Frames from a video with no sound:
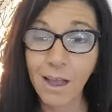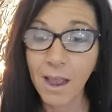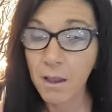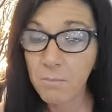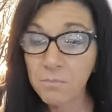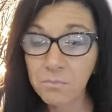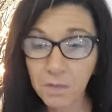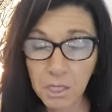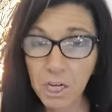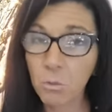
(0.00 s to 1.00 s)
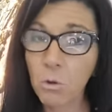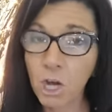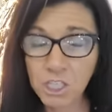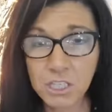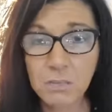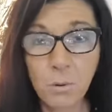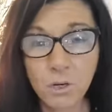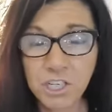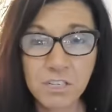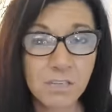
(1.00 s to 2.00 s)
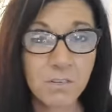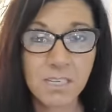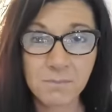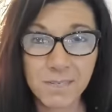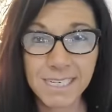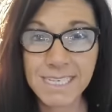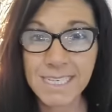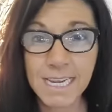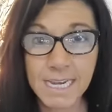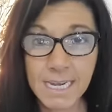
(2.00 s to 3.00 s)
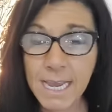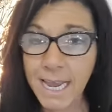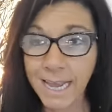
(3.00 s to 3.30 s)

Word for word: Um, you know, watching the portions was the biggest thing.